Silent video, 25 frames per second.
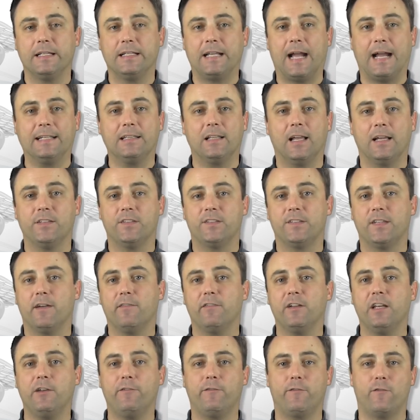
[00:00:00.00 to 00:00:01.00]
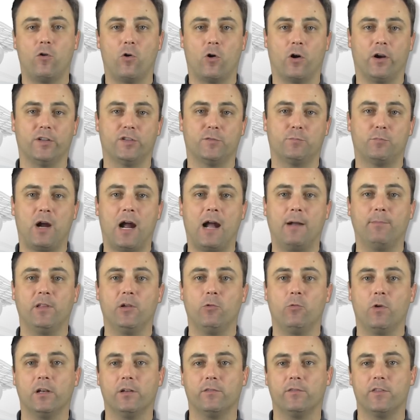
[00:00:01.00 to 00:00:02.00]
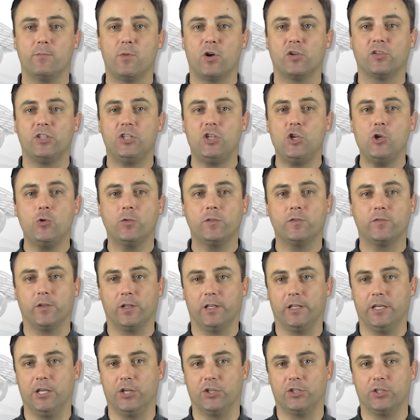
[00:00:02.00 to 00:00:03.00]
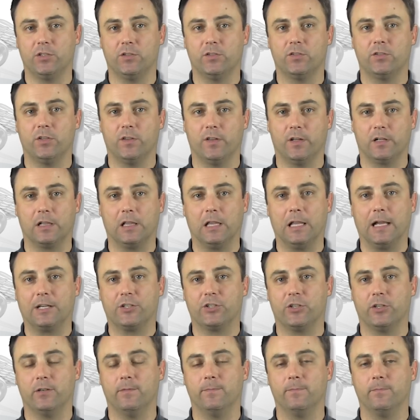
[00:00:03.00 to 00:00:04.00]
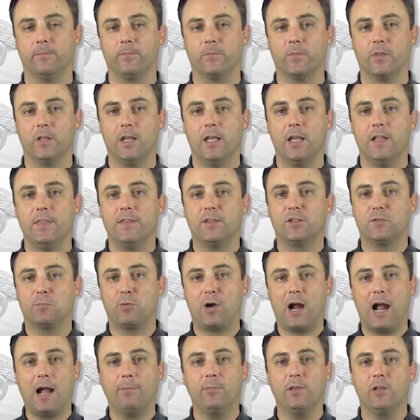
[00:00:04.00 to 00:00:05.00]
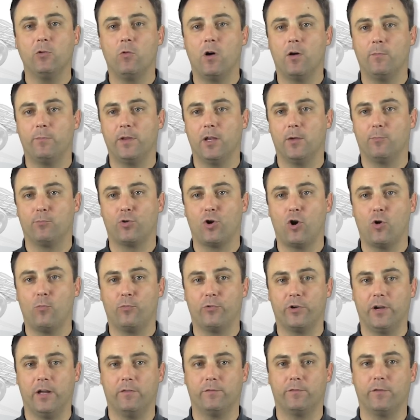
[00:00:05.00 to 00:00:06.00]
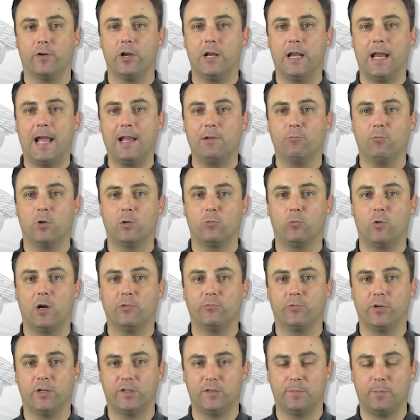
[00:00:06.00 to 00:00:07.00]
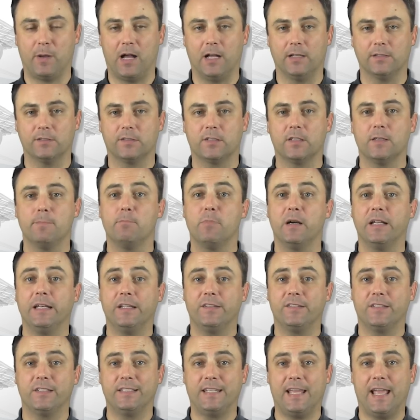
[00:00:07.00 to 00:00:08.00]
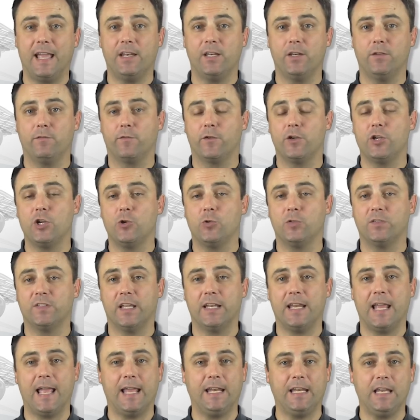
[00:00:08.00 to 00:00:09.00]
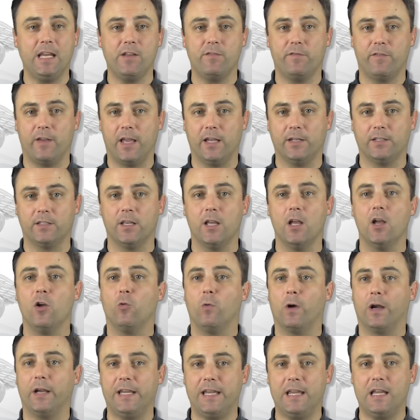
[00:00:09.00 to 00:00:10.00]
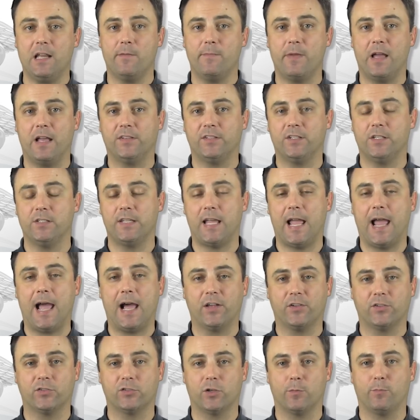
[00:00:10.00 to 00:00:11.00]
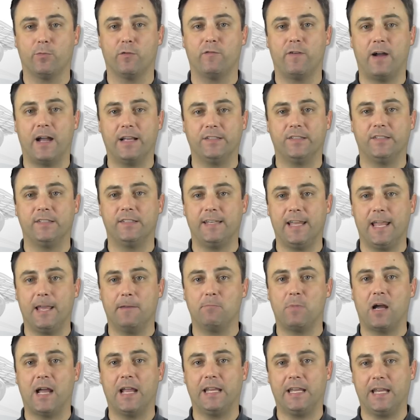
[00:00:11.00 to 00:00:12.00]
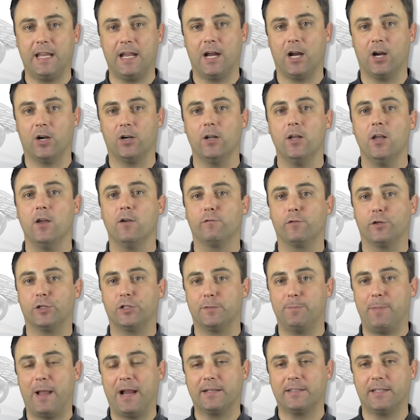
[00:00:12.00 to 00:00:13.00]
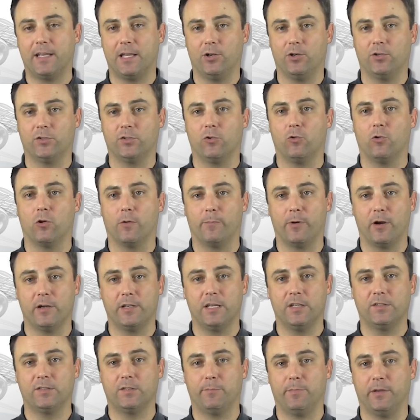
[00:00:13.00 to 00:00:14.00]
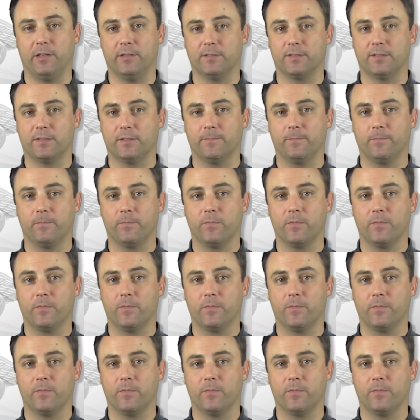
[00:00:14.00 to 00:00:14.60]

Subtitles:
Guideline 74 is probably one of the most useful additions to the collection. This probably won't be appropriate for a 911 response, but is intended for use at any event where EMS is asked to provide standby care for spectators or participants.